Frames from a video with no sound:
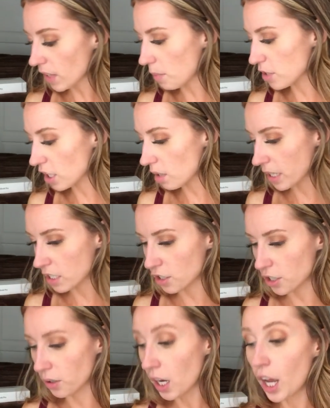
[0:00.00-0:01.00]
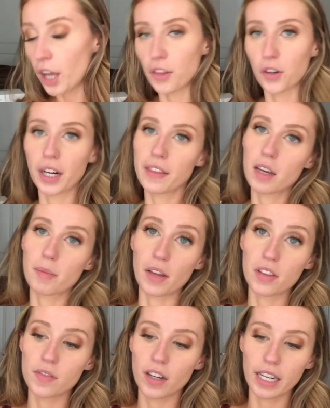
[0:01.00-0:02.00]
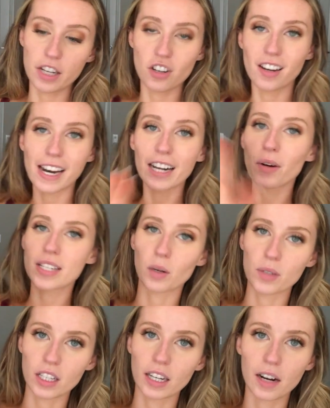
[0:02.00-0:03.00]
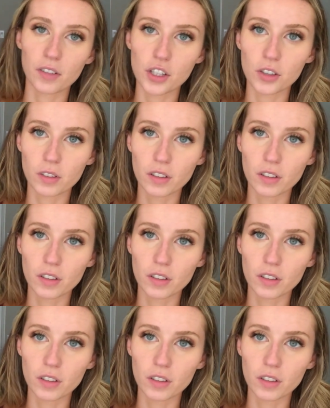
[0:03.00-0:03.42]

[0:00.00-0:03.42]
I'm just gonna mix the two. The great thing about this foundation, and I know I said I wasn't gonna ever do